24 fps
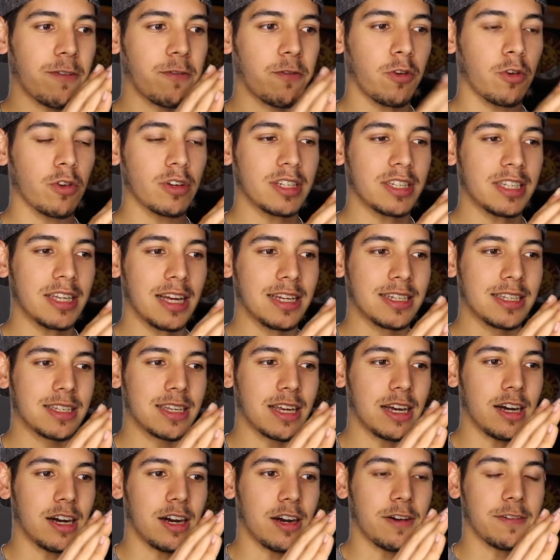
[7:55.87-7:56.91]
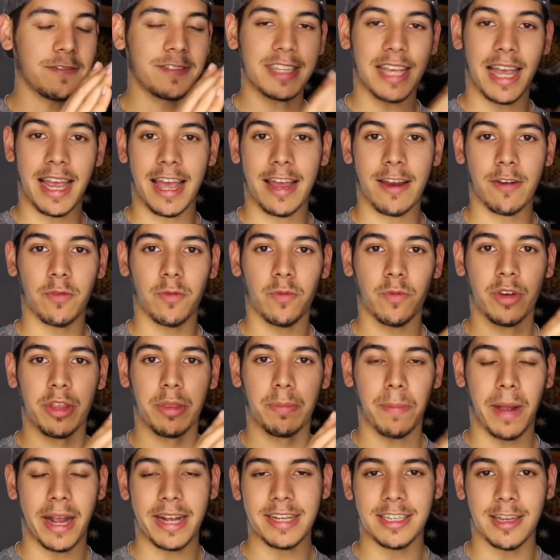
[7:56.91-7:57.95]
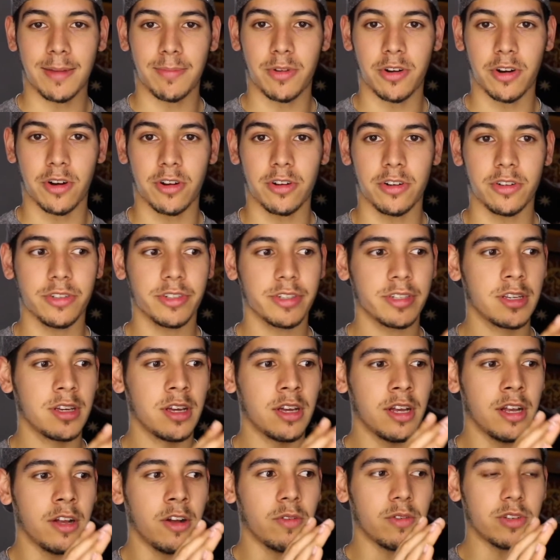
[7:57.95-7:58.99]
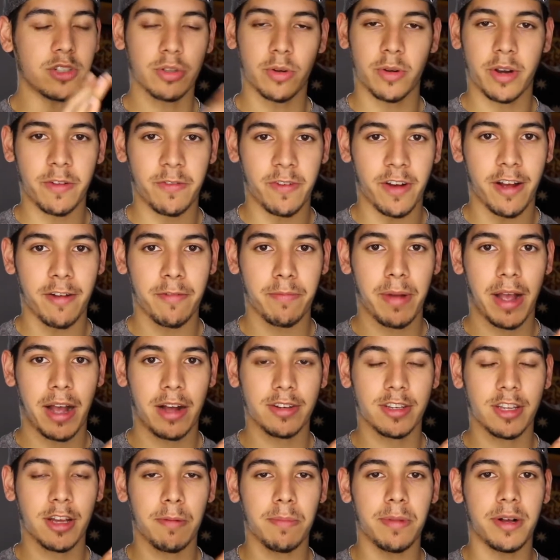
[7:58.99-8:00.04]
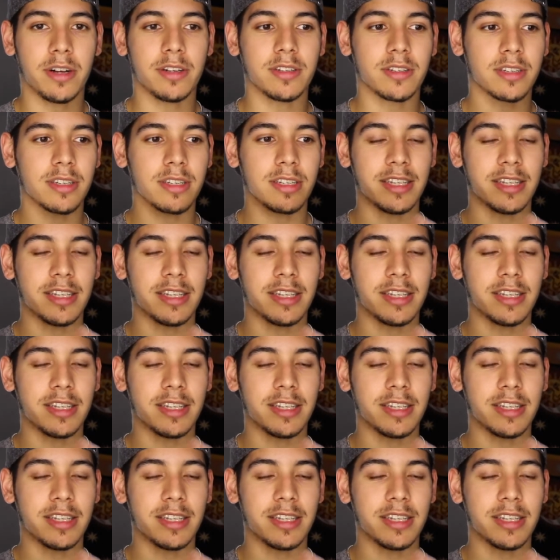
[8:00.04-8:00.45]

4 sets of 10 with bicep curls with 25-pound dumbbells,